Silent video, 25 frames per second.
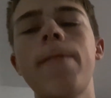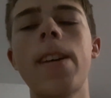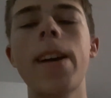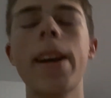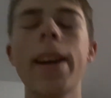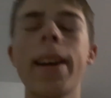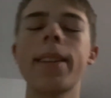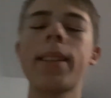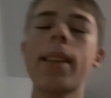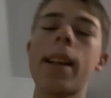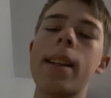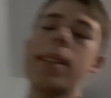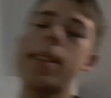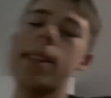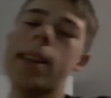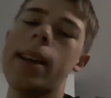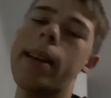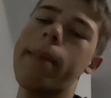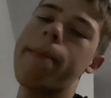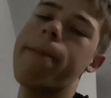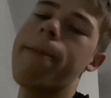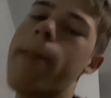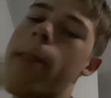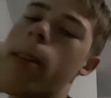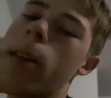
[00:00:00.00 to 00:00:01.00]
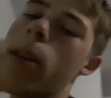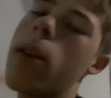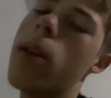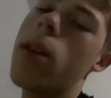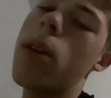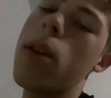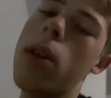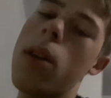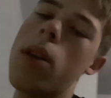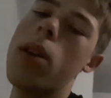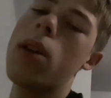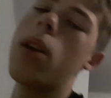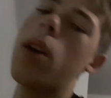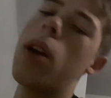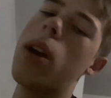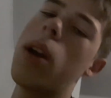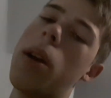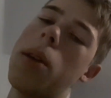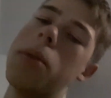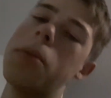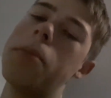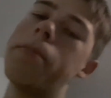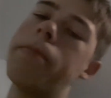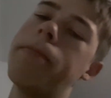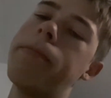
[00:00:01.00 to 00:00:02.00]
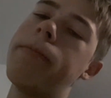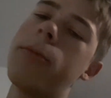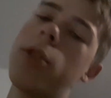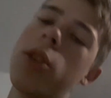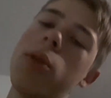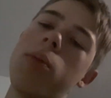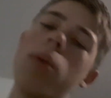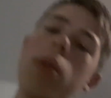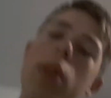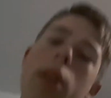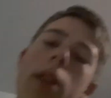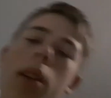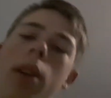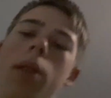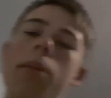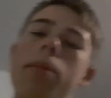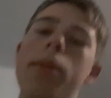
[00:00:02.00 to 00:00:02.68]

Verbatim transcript: I guess that's that. Um, just wanted to